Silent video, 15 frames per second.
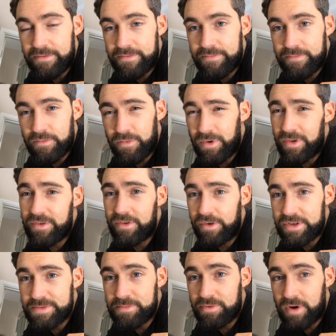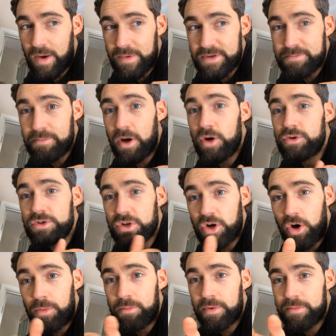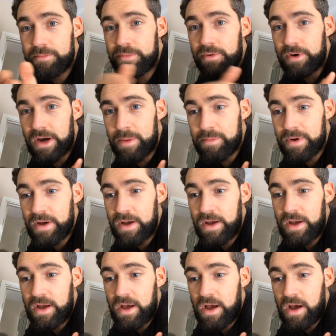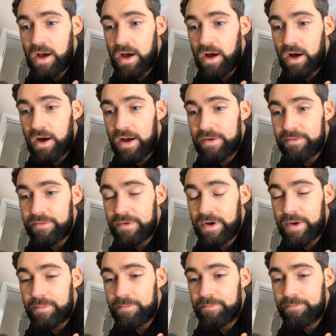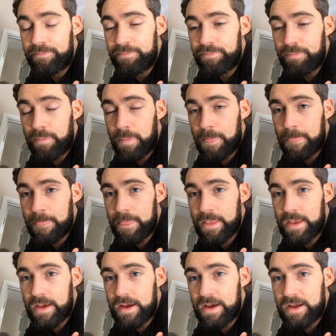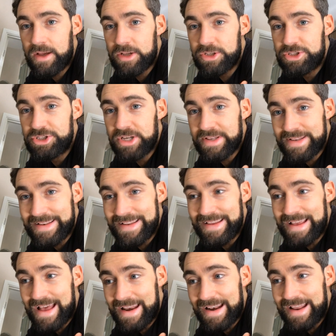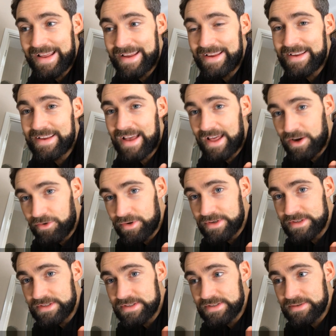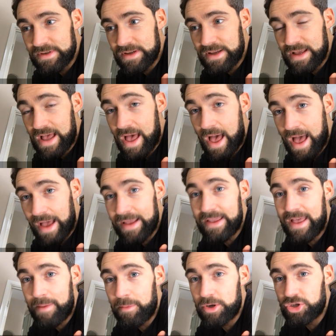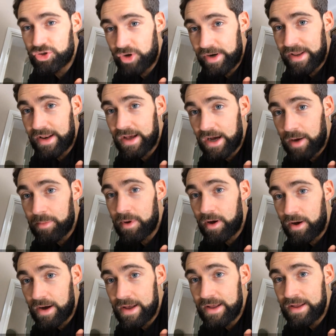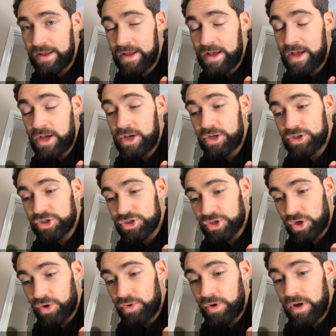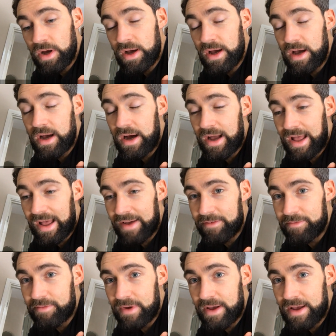have let's prep this post comp prep. I've um, gently editing calories and kept my training up high. So I have